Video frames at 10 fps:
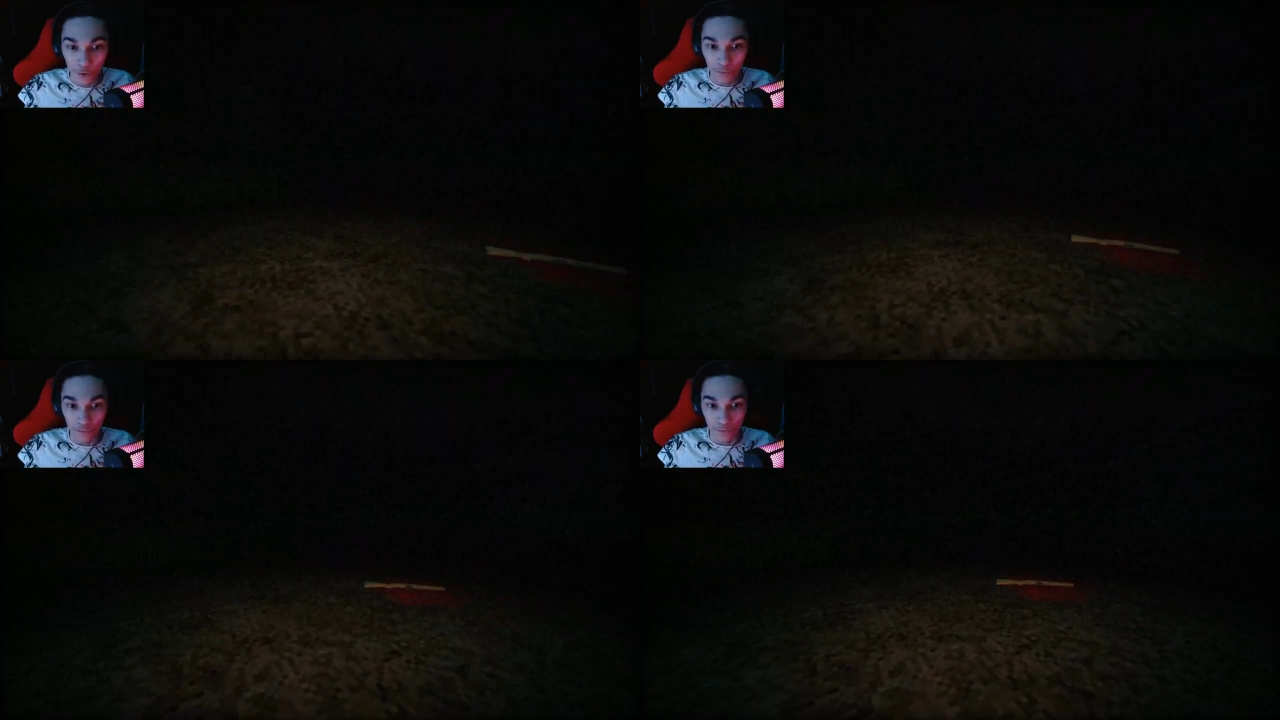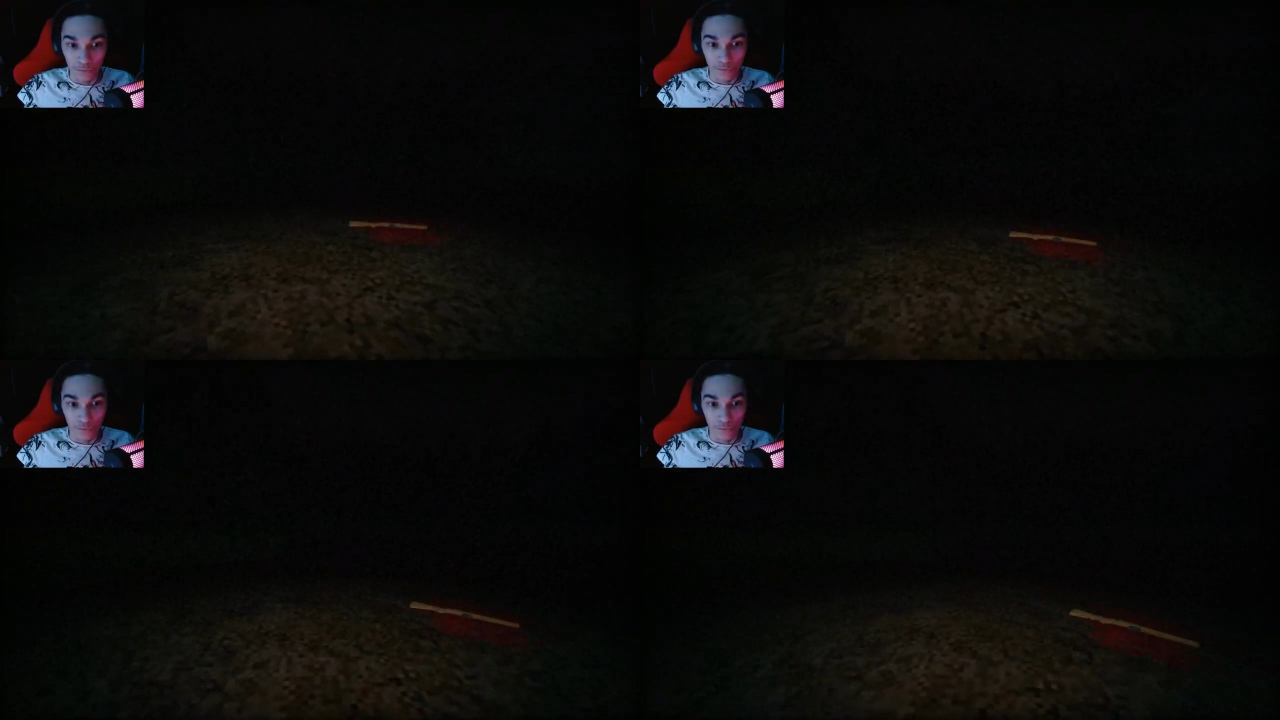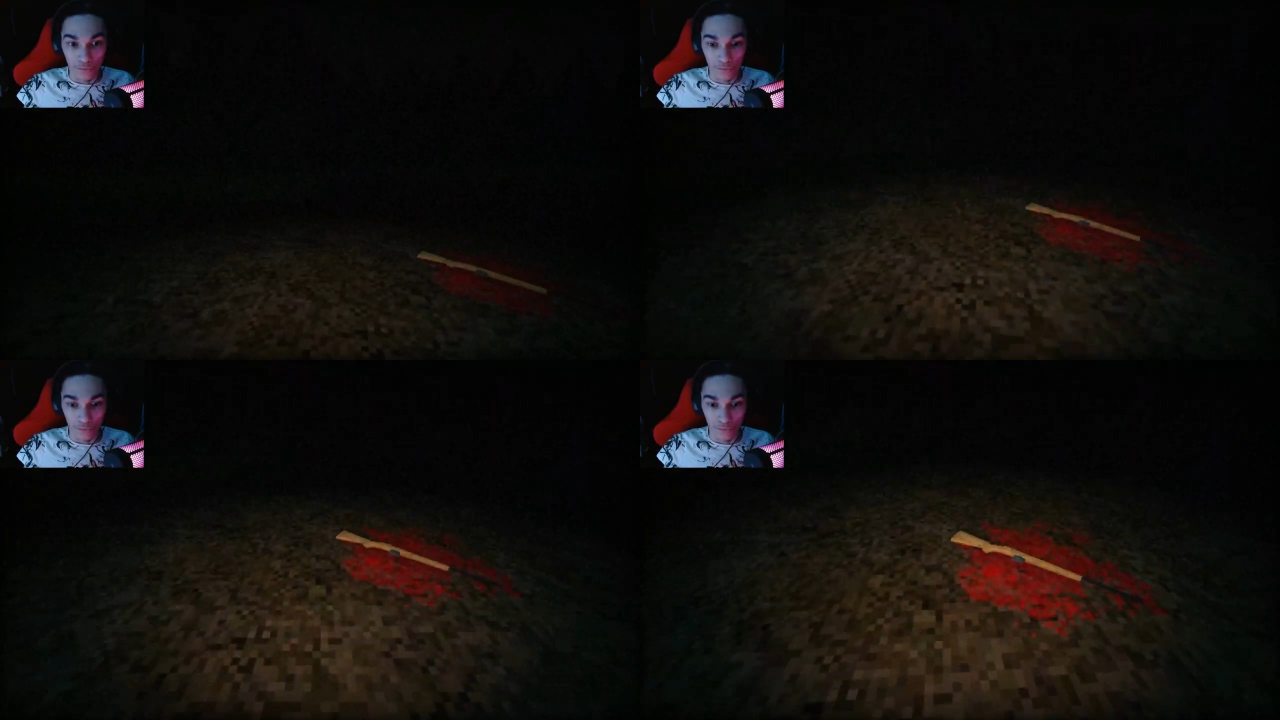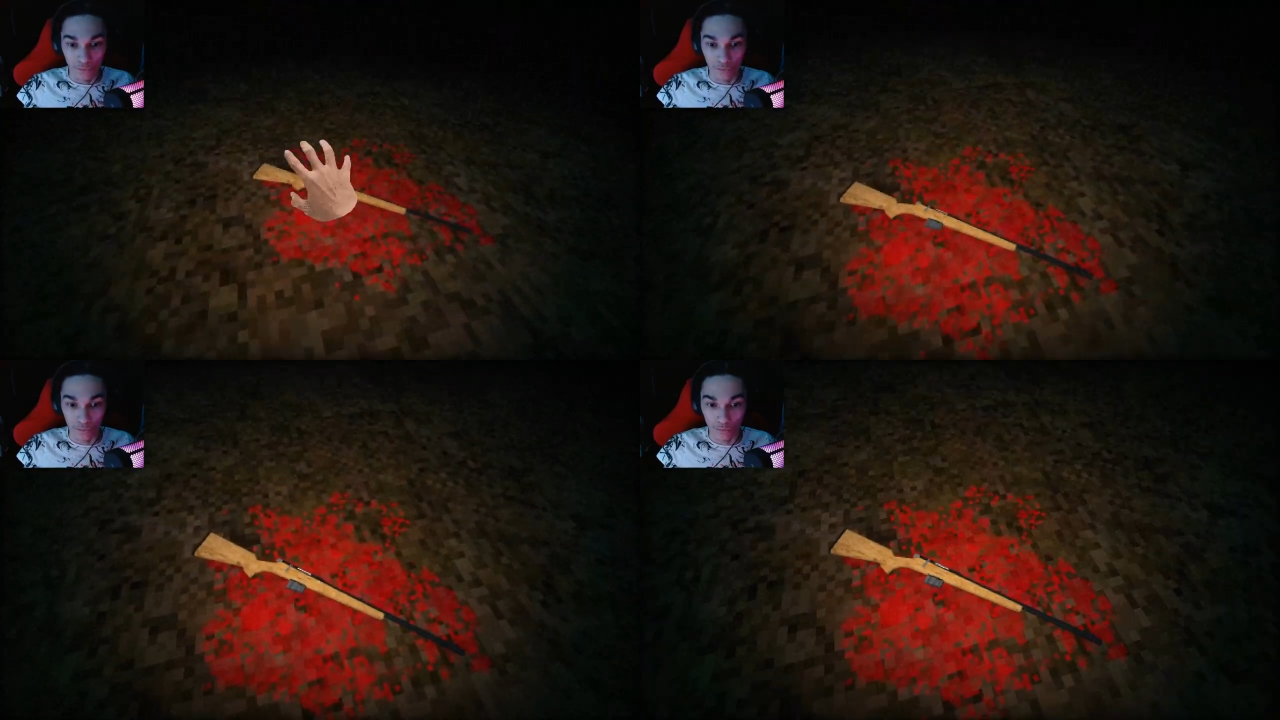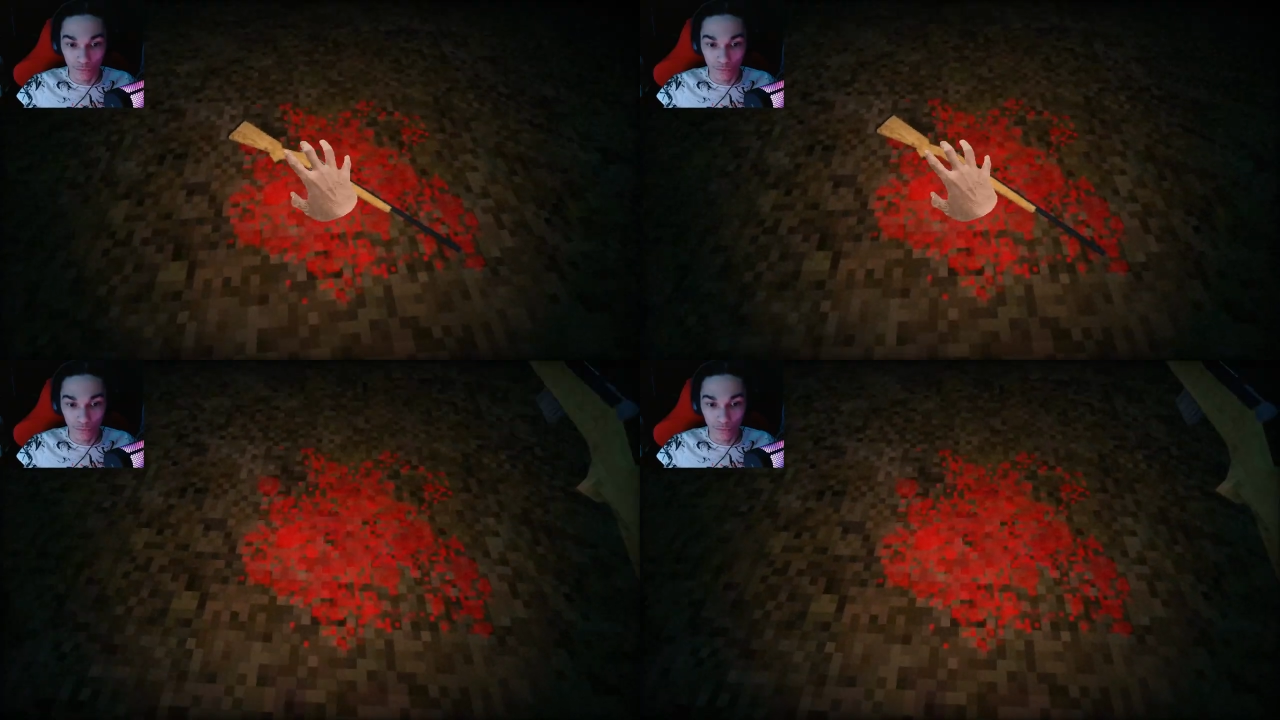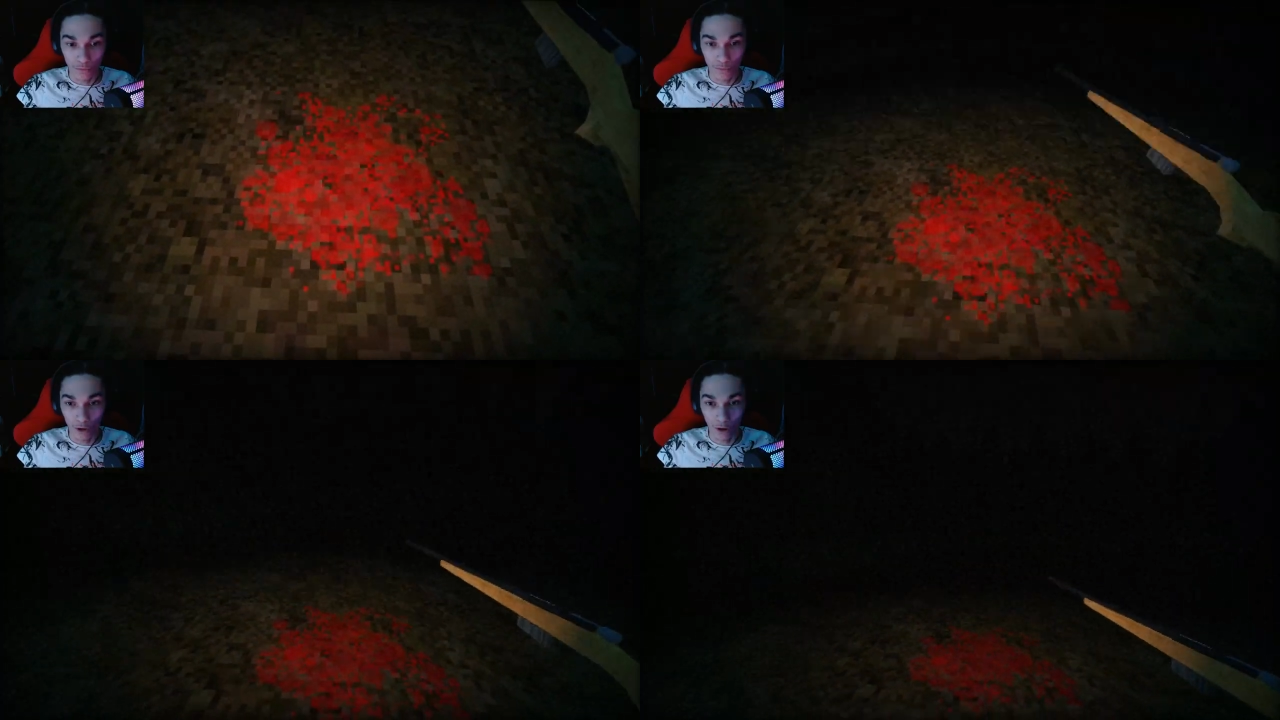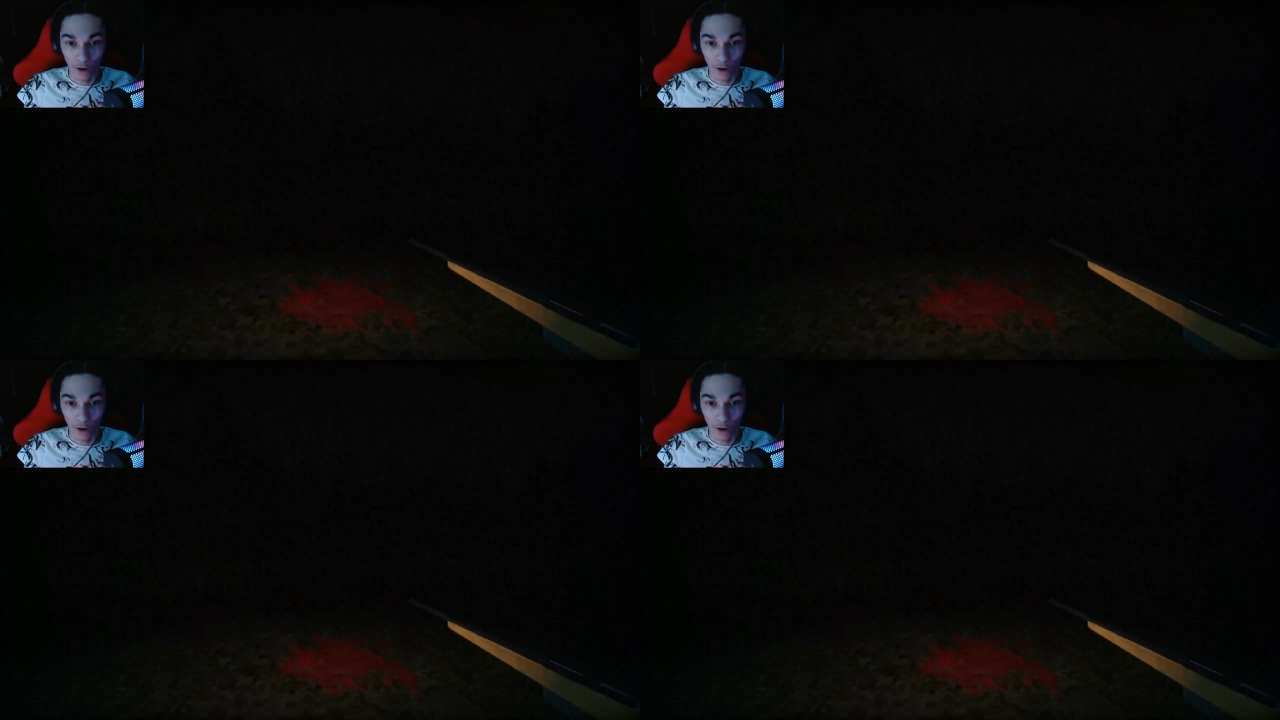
[no speech]